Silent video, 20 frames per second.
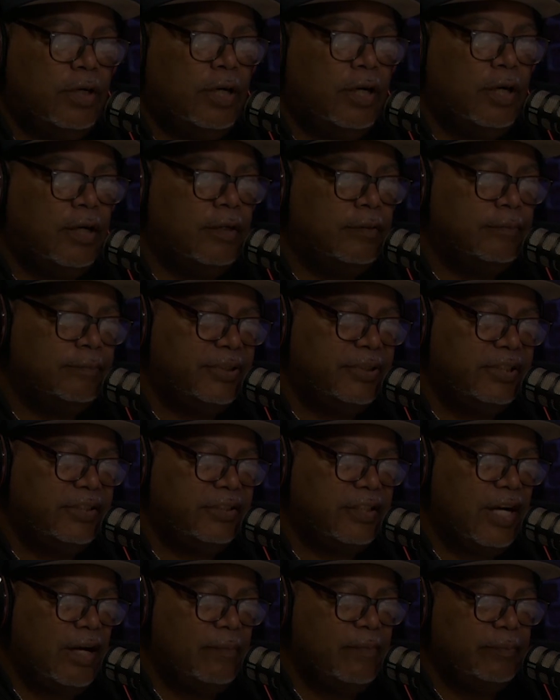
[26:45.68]
Please
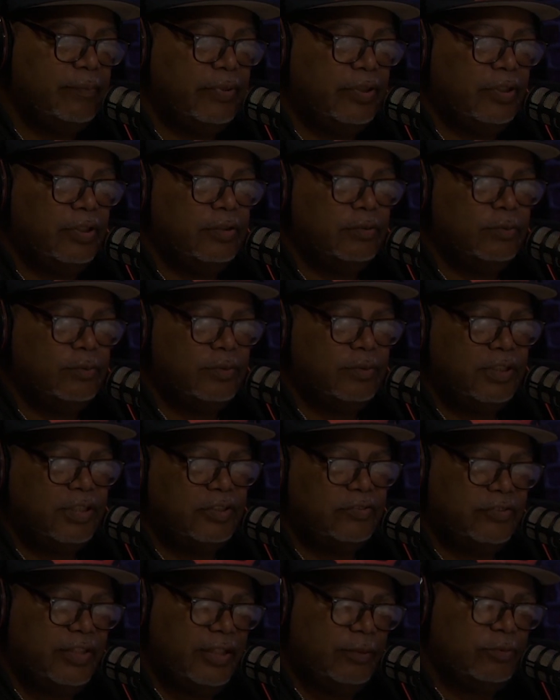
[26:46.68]
comment below, because
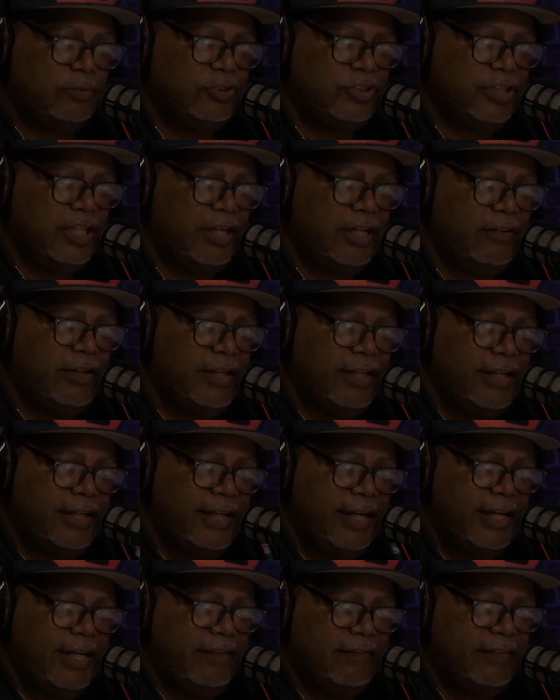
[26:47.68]
they will share
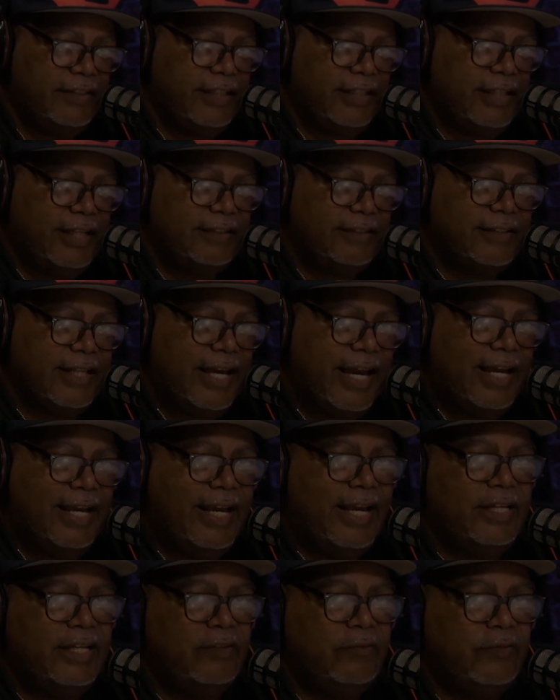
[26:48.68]
and everything like that.
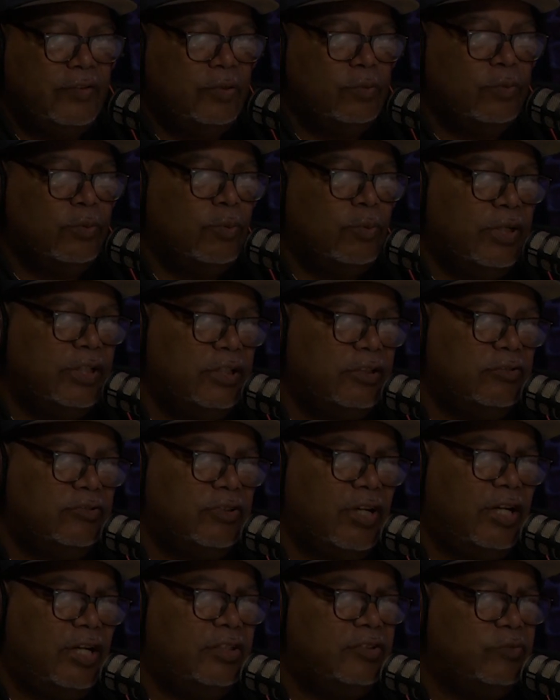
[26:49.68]
And if you were one of those
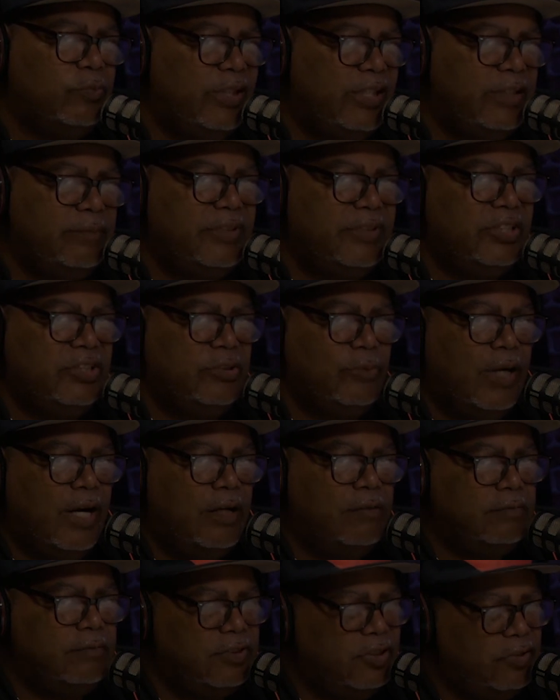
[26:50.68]
artists, we didn't miss you out.
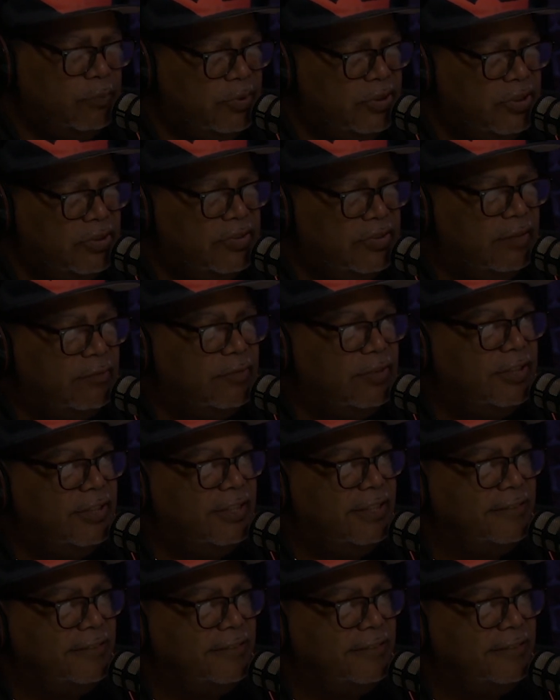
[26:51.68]
Just put yourself on the list.